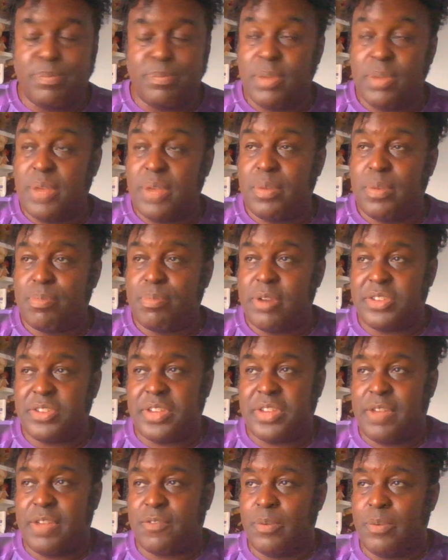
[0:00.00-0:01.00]
put up the price
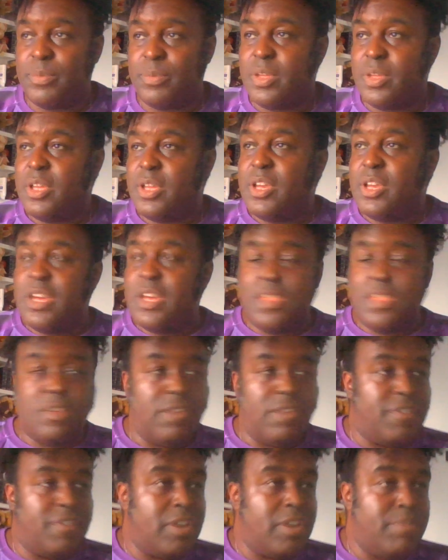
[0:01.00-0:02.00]
now from
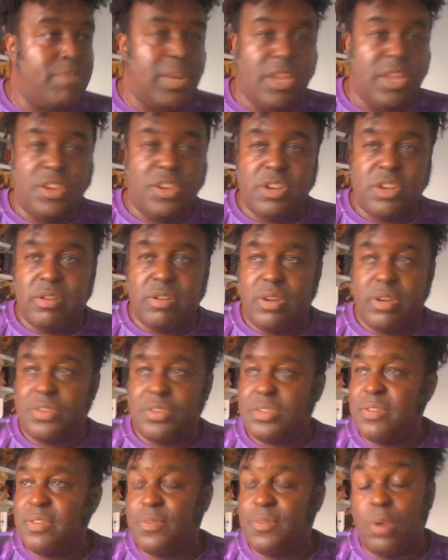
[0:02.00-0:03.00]
€35 million
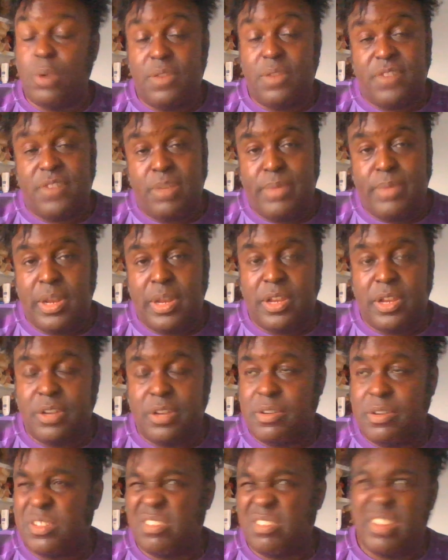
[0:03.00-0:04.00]
to €45
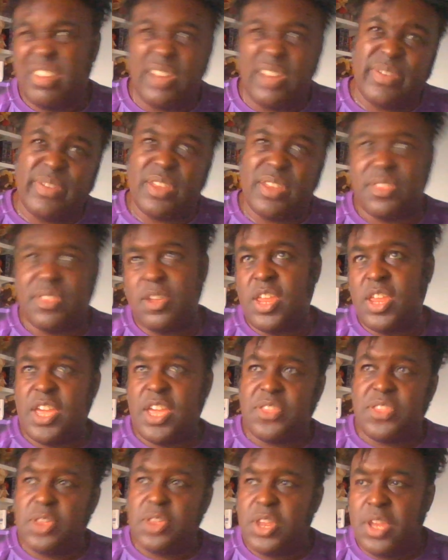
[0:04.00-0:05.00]
million, around about
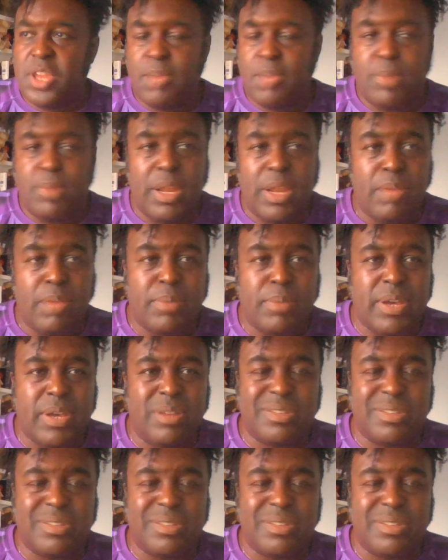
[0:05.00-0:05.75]
£38–39 million,